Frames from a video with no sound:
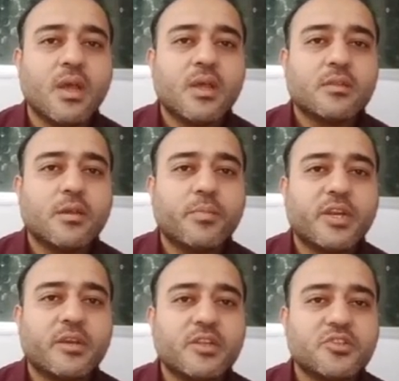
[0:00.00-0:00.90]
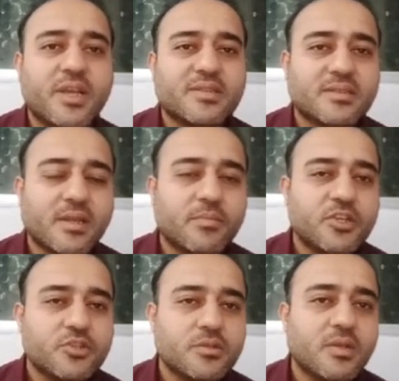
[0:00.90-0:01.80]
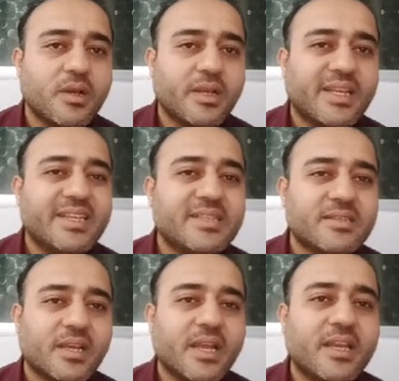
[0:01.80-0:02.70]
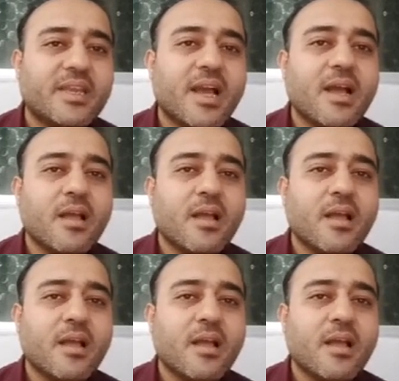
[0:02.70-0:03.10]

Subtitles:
The British established the East India